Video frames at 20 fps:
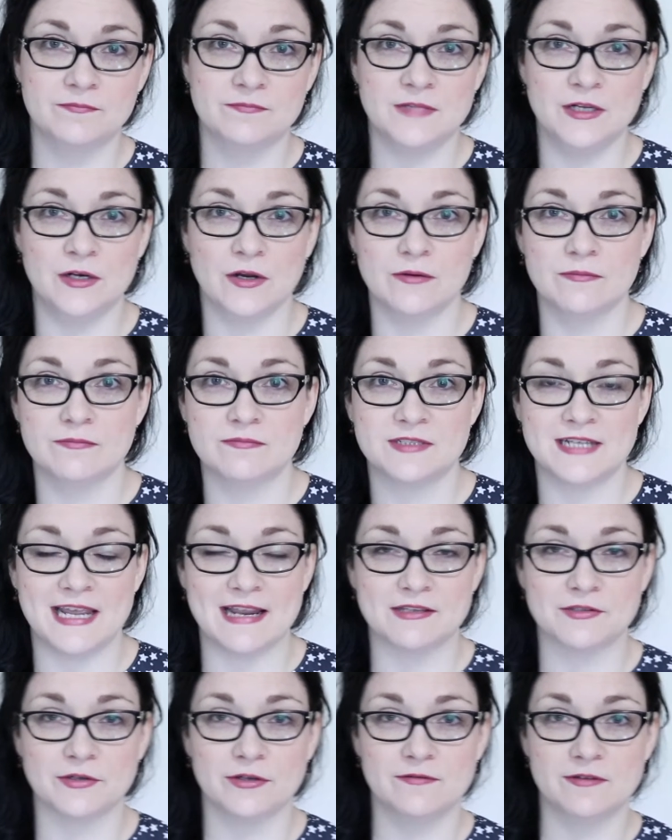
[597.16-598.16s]
you know,
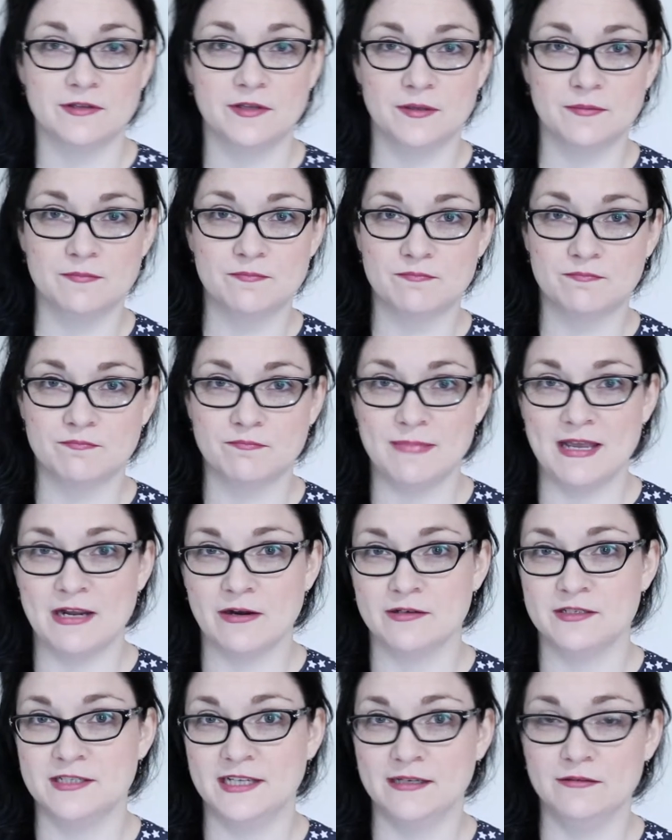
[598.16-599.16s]
takes over the
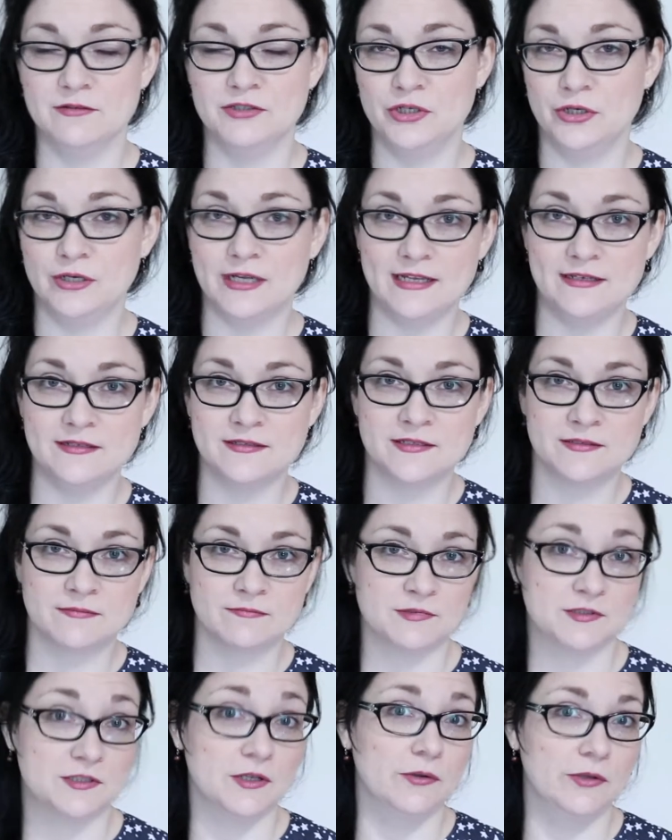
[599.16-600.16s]
parenting duties
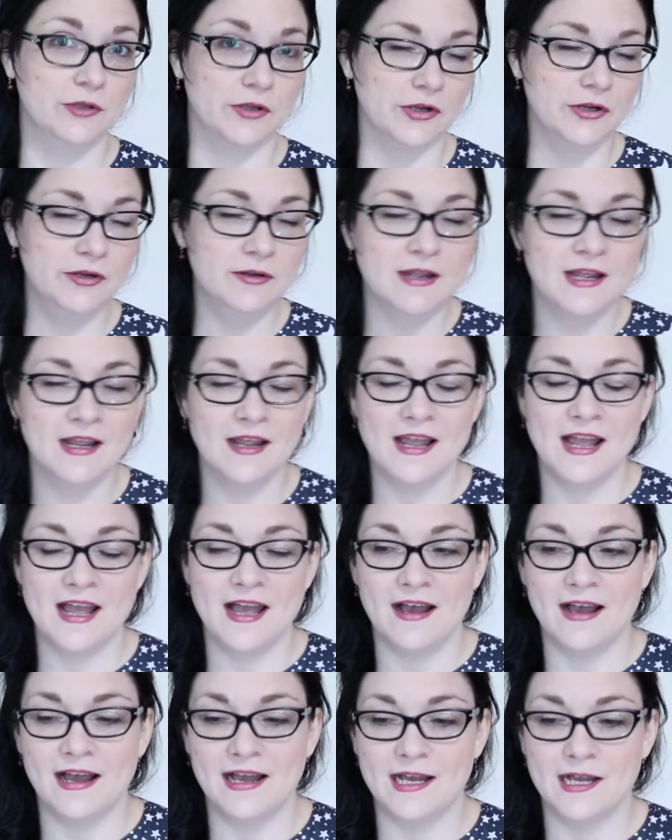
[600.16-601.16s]
solo,
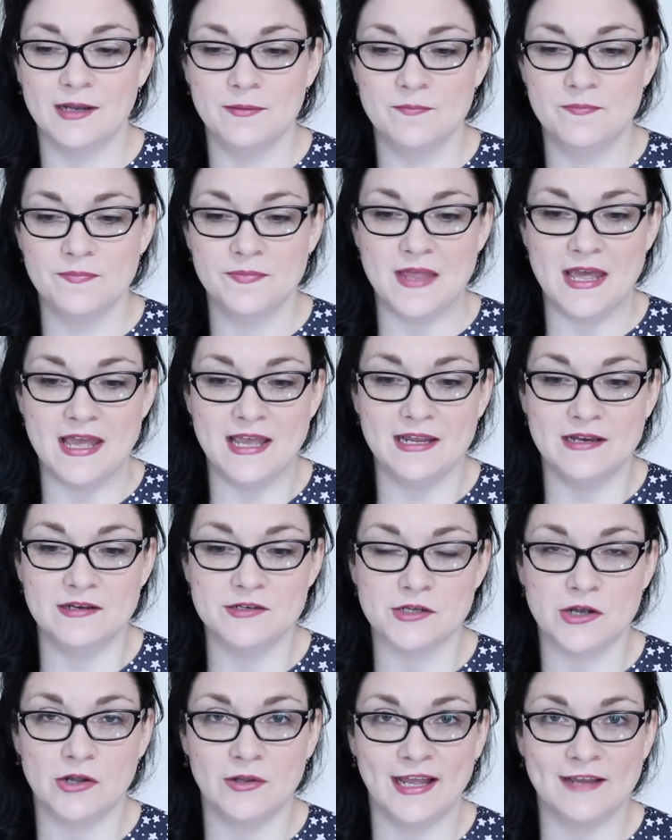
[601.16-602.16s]

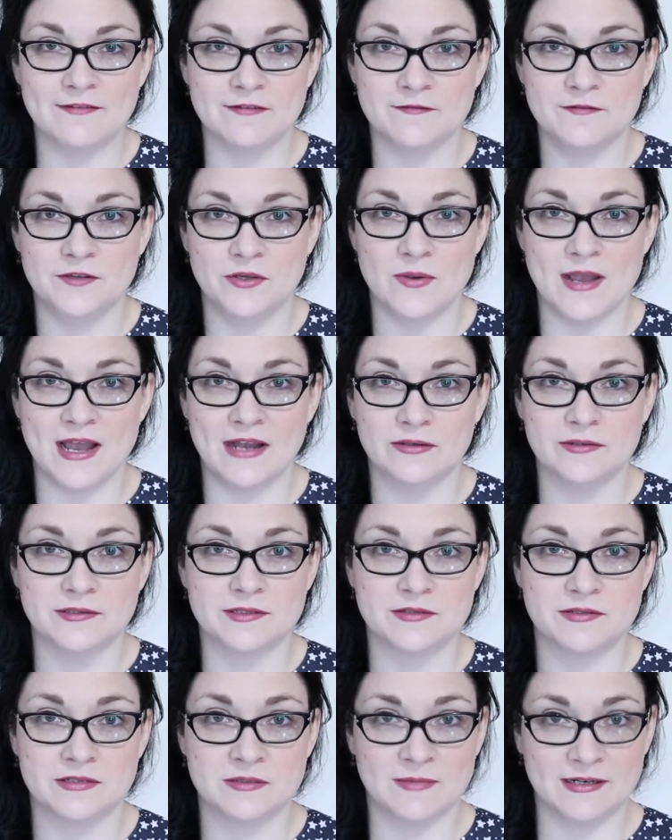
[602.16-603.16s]
and I'll have a few
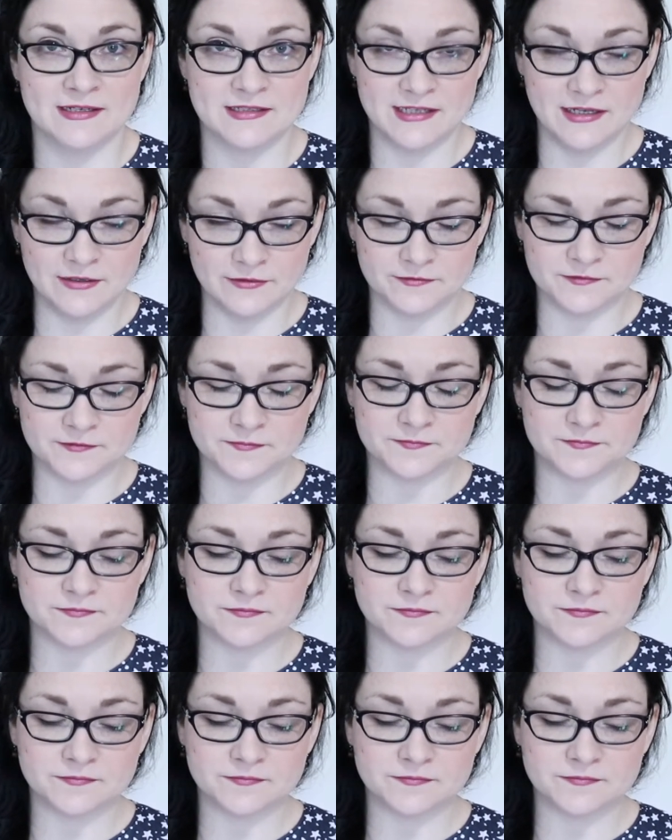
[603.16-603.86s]
hours to myself.